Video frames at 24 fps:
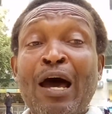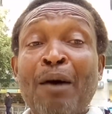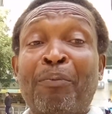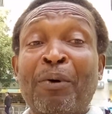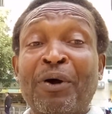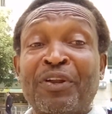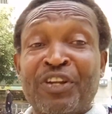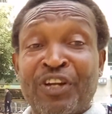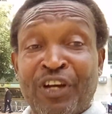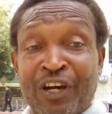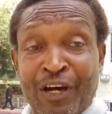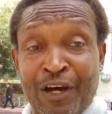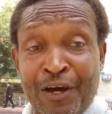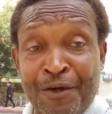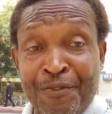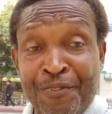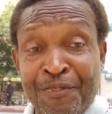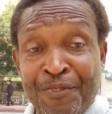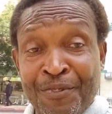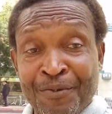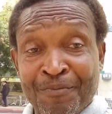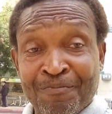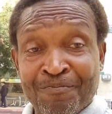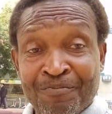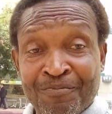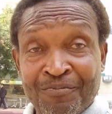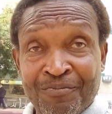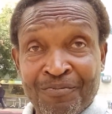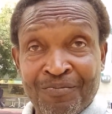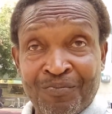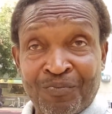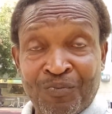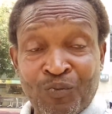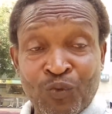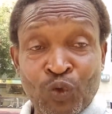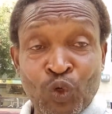upon the
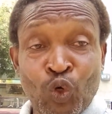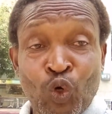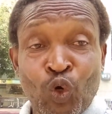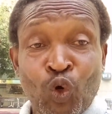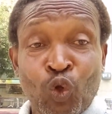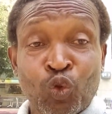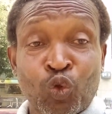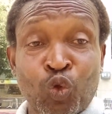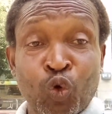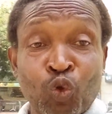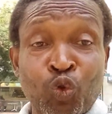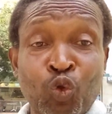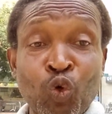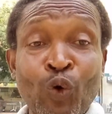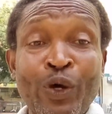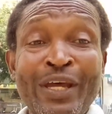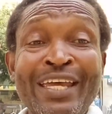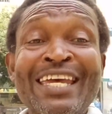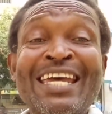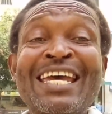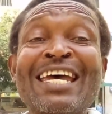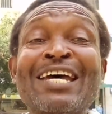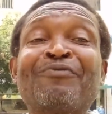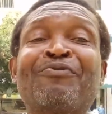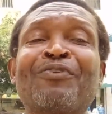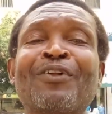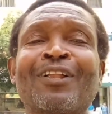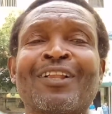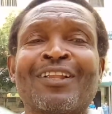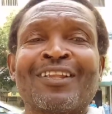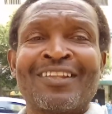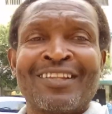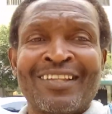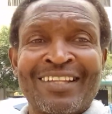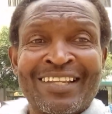earth to do evil